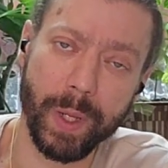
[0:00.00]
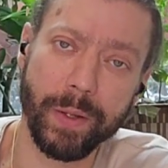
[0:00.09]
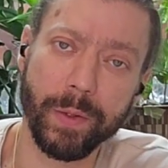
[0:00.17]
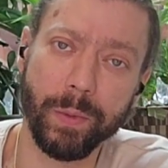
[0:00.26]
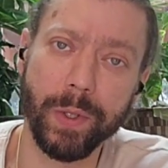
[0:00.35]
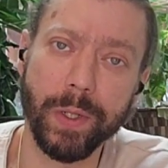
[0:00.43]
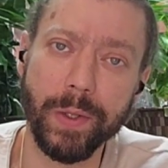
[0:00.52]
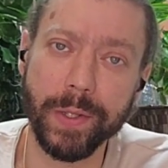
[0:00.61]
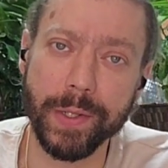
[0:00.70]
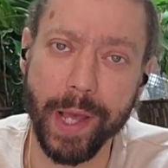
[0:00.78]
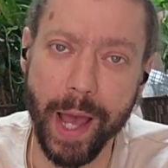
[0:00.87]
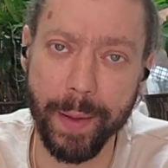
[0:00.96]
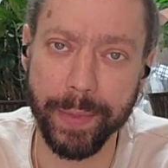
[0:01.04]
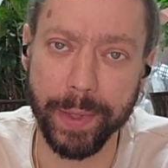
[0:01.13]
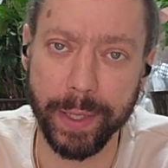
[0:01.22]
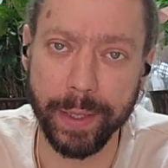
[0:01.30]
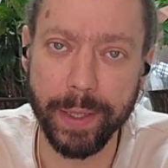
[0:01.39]
The world is
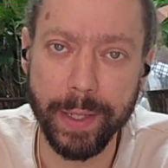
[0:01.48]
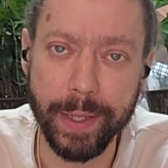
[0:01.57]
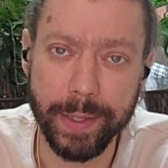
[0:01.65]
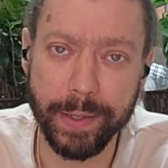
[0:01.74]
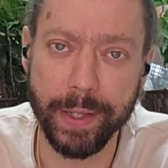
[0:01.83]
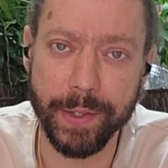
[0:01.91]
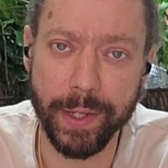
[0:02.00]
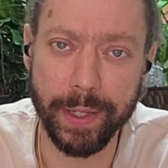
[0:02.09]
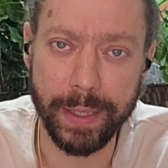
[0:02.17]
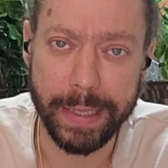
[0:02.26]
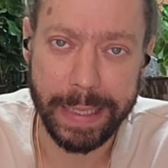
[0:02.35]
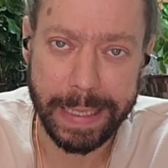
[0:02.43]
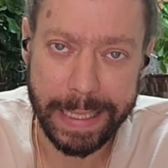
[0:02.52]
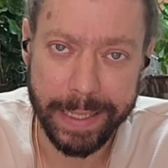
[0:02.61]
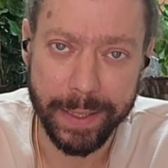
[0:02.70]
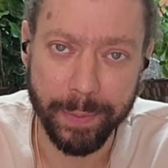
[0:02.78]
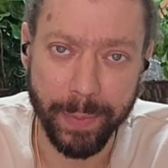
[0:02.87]
happening such that it
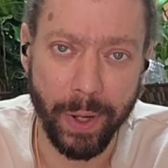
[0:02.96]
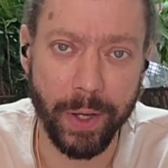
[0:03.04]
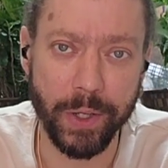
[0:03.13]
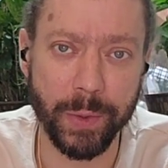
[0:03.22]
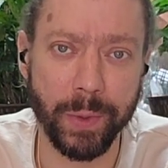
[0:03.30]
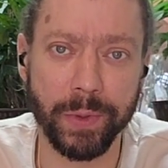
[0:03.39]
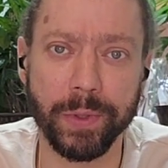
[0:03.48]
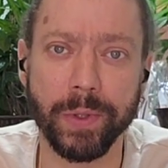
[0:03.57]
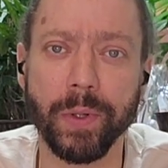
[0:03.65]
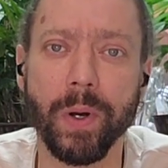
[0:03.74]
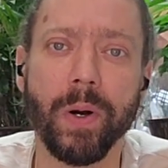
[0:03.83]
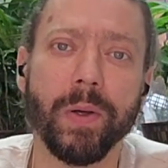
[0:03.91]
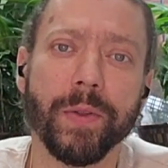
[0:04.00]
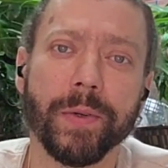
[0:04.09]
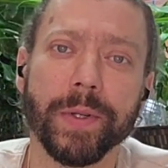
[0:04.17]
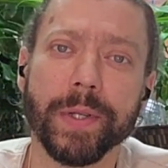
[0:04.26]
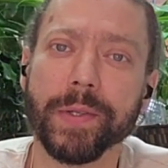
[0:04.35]
isn't possible to know all
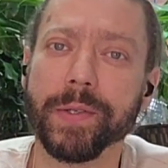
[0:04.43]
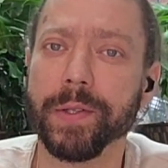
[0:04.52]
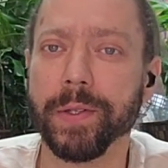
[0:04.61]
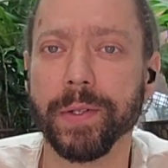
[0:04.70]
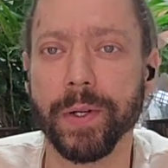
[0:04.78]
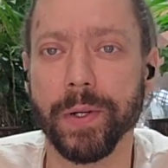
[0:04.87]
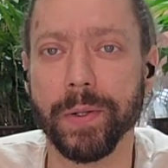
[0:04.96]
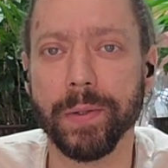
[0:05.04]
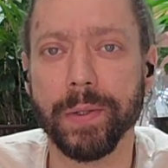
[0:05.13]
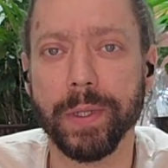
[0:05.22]
there is to know.